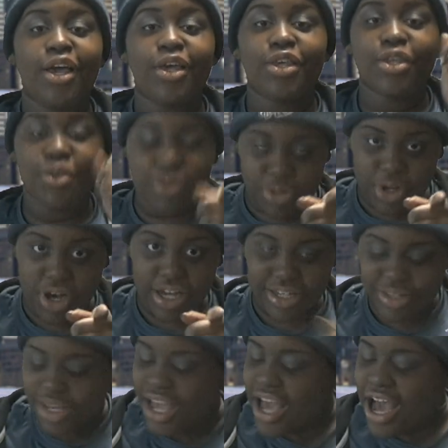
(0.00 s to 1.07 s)
you thought.
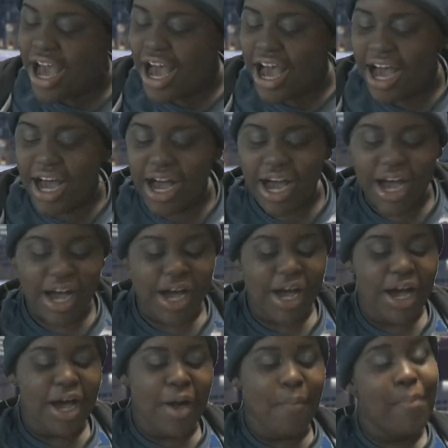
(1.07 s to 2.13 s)

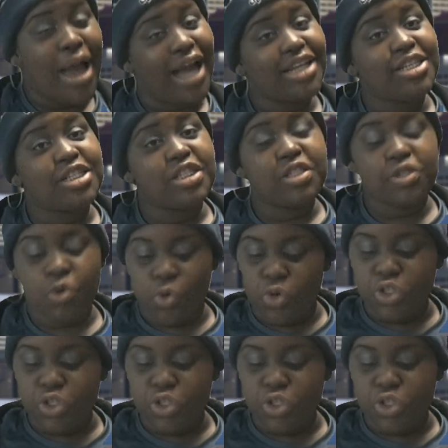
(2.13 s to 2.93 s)
Uh, back to school